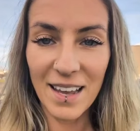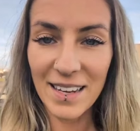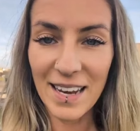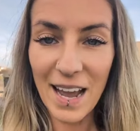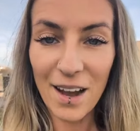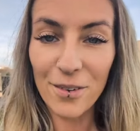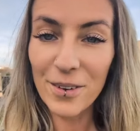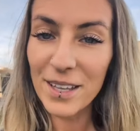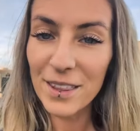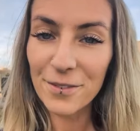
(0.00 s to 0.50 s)

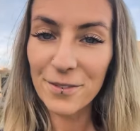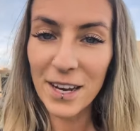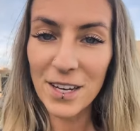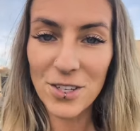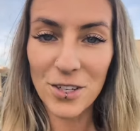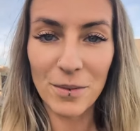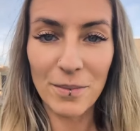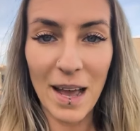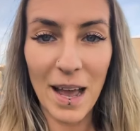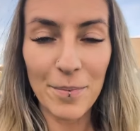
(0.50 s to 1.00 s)
Now, with
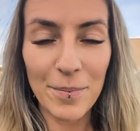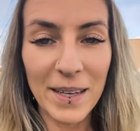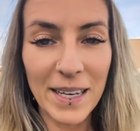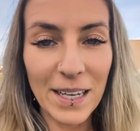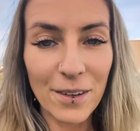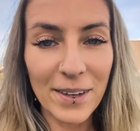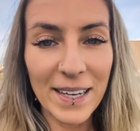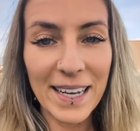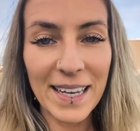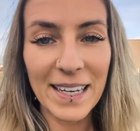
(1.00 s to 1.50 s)
facial
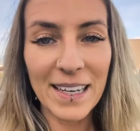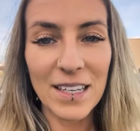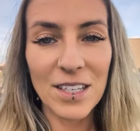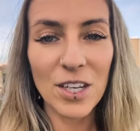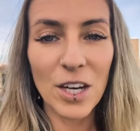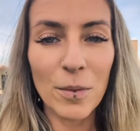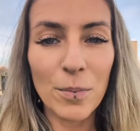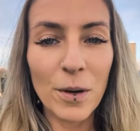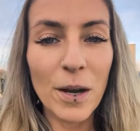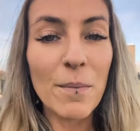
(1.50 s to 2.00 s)
mapping, we can
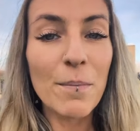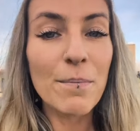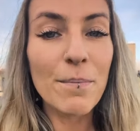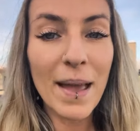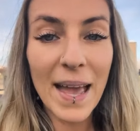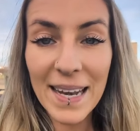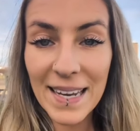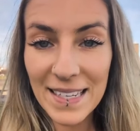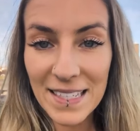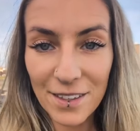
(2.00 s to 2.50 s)
interpret
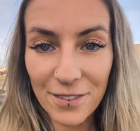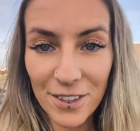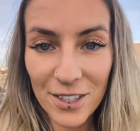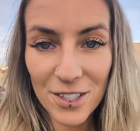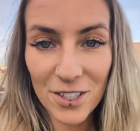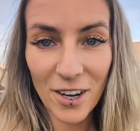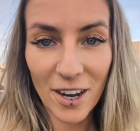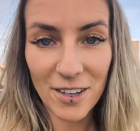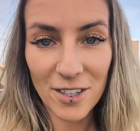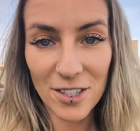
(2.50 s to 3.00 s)
many different
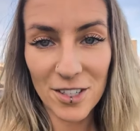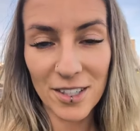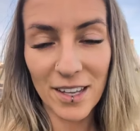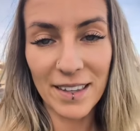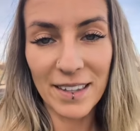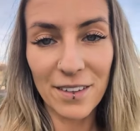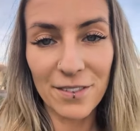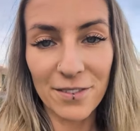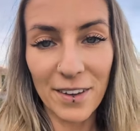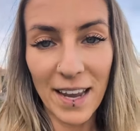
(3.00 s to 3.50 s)
structures
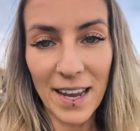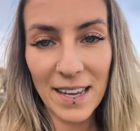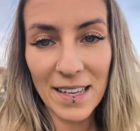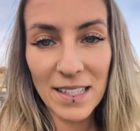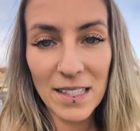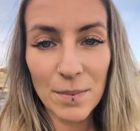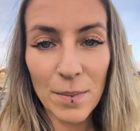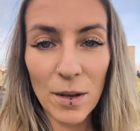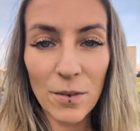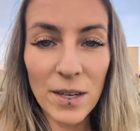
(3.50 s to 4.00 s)
on the
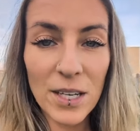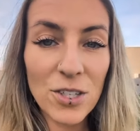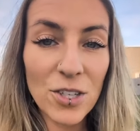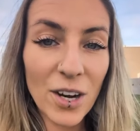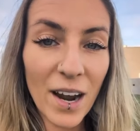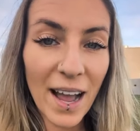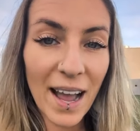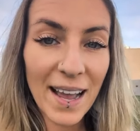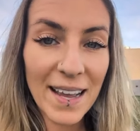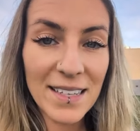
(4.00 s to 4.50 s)
face, but we
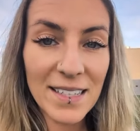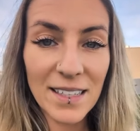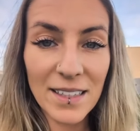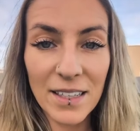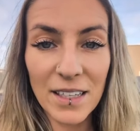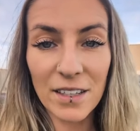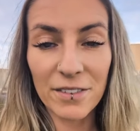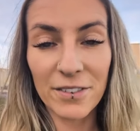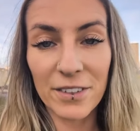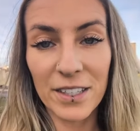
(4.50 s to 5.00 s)
try to
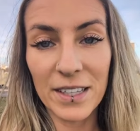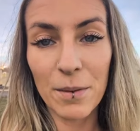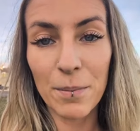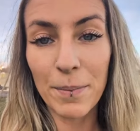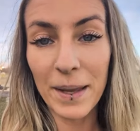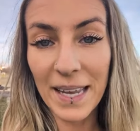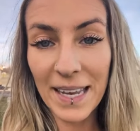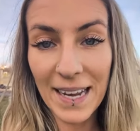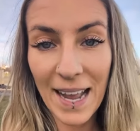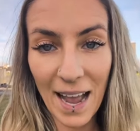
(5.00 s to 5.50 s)
look for the
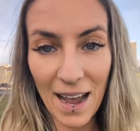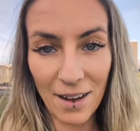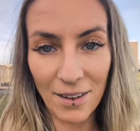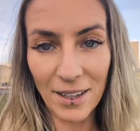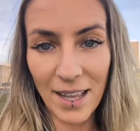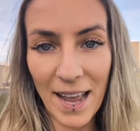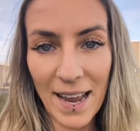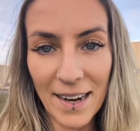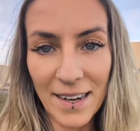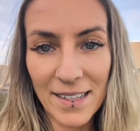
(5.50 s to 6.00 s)
big
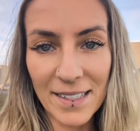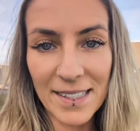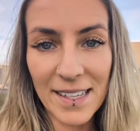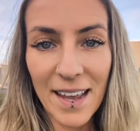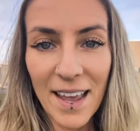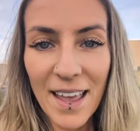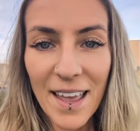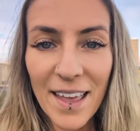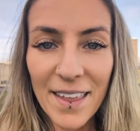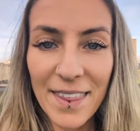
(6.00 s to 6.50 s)
outliers.
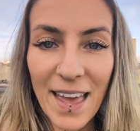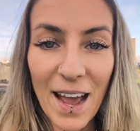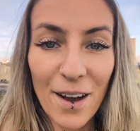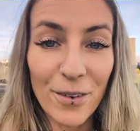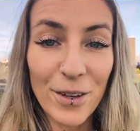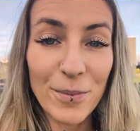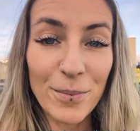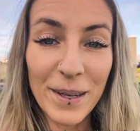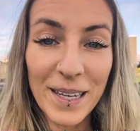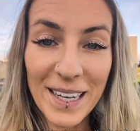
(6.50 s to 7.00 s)
That
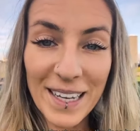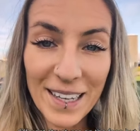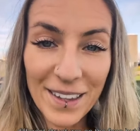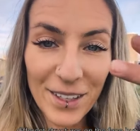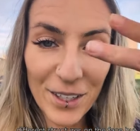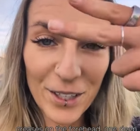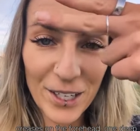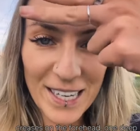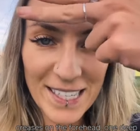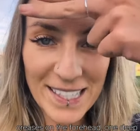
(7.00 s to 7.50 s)
would be
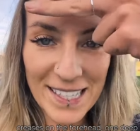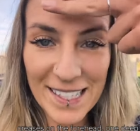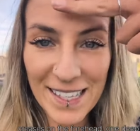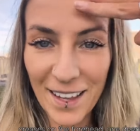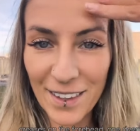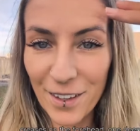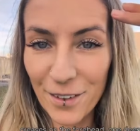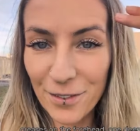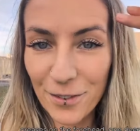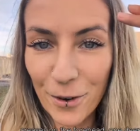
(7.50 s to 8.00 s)
the creases
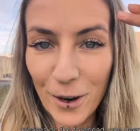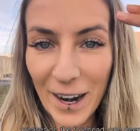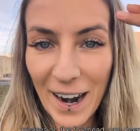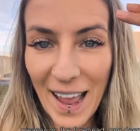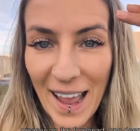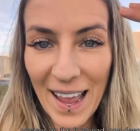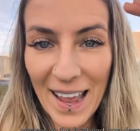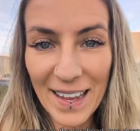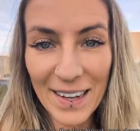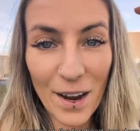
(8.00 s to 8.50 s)
on the
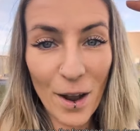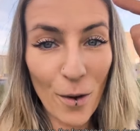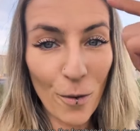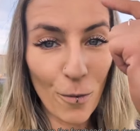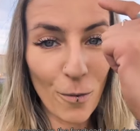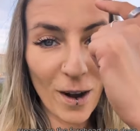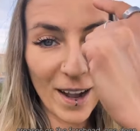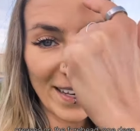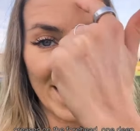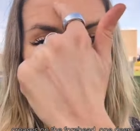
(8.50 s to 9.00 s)
forehead,
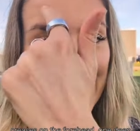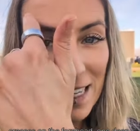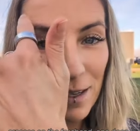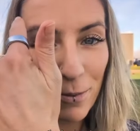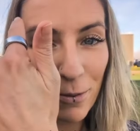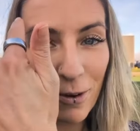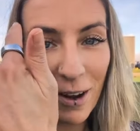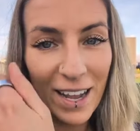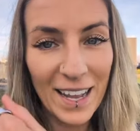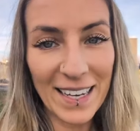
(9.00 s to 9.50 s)
one
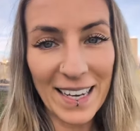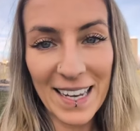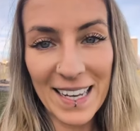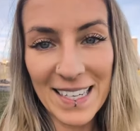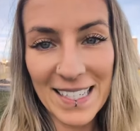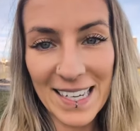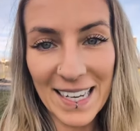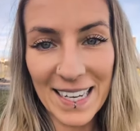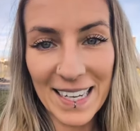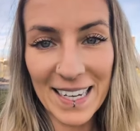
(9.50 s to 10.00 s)
deep one
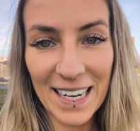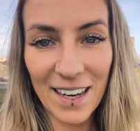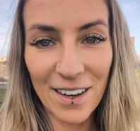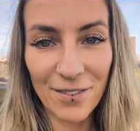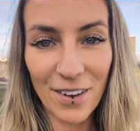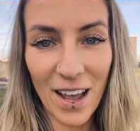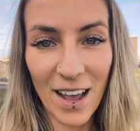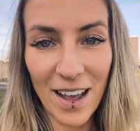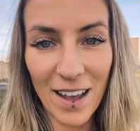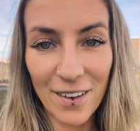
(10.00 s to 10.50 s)
indicative
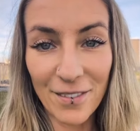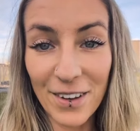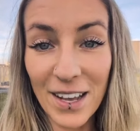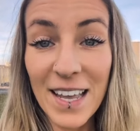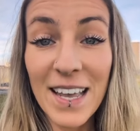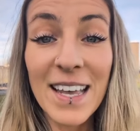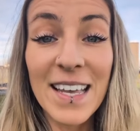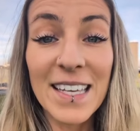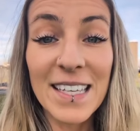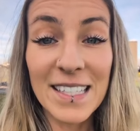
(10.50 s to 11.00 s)
of
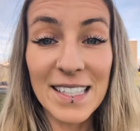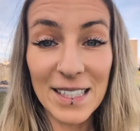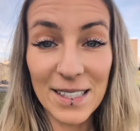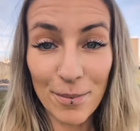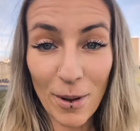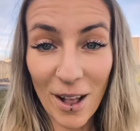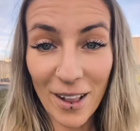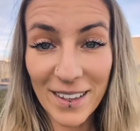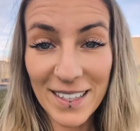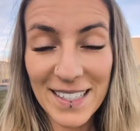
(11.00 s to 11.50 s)

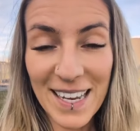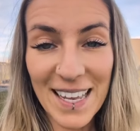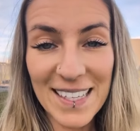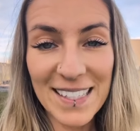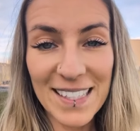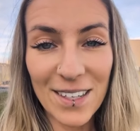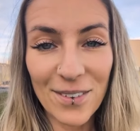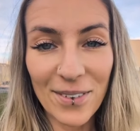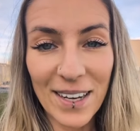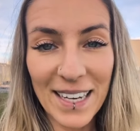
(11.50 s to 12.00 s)
small
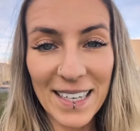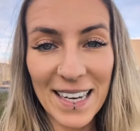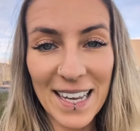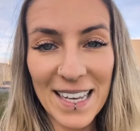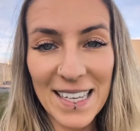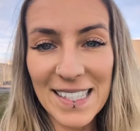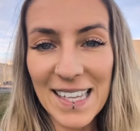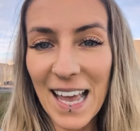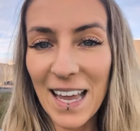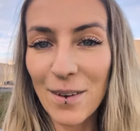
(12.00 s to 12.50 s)
intestine
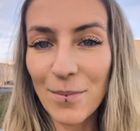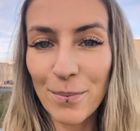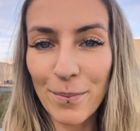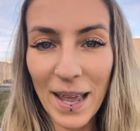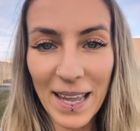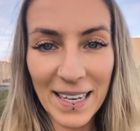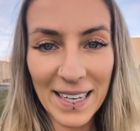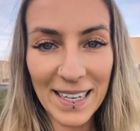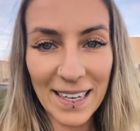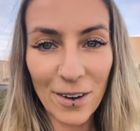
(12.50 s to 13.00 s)
weakness, and
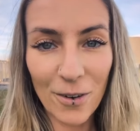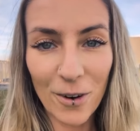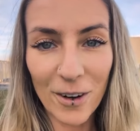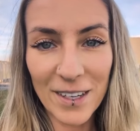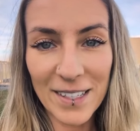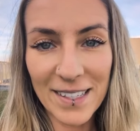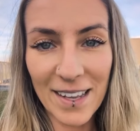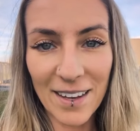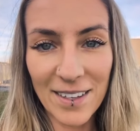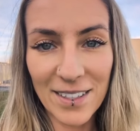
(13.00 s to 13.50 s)
many
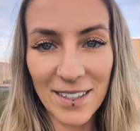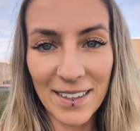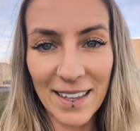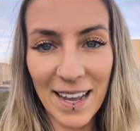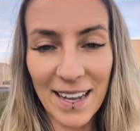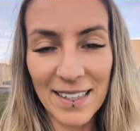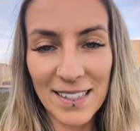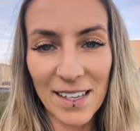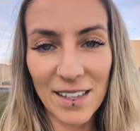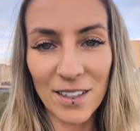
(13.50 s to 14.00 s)
horizontal
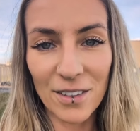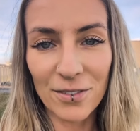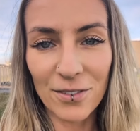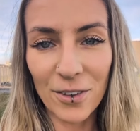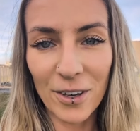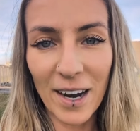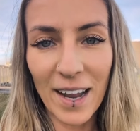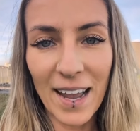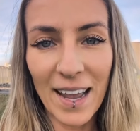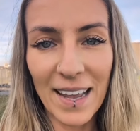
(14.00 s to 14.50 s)
lines on the
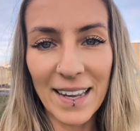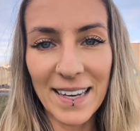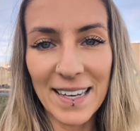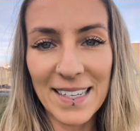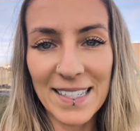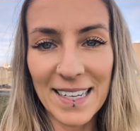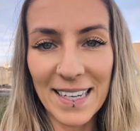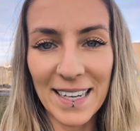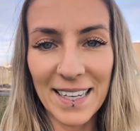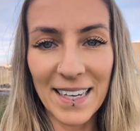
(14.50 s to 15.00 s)
forehead
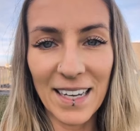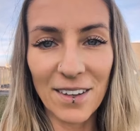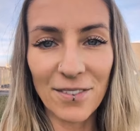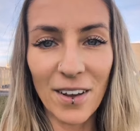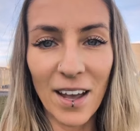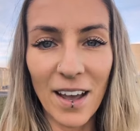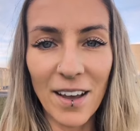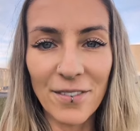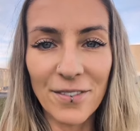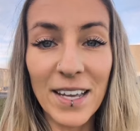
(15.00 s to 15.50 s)
indicative
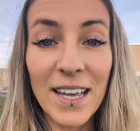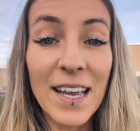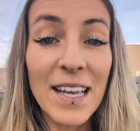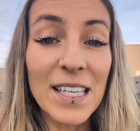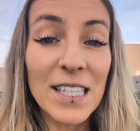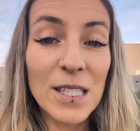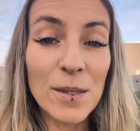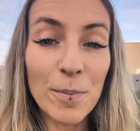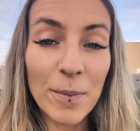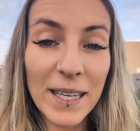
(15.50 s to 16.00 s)
of
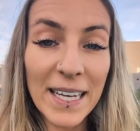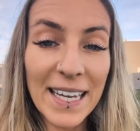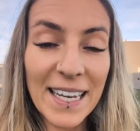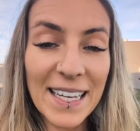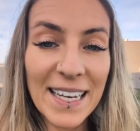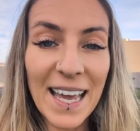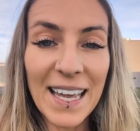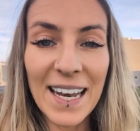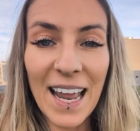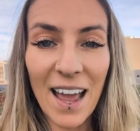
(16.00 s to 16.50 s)

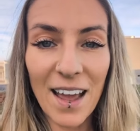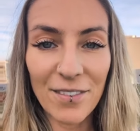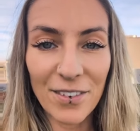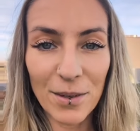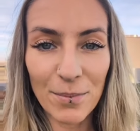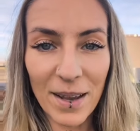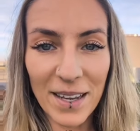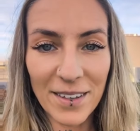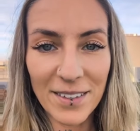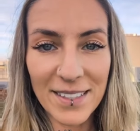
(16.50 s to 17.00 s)
spleen and heavy
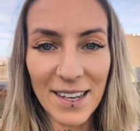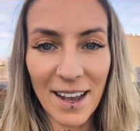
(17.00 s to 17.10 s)
metal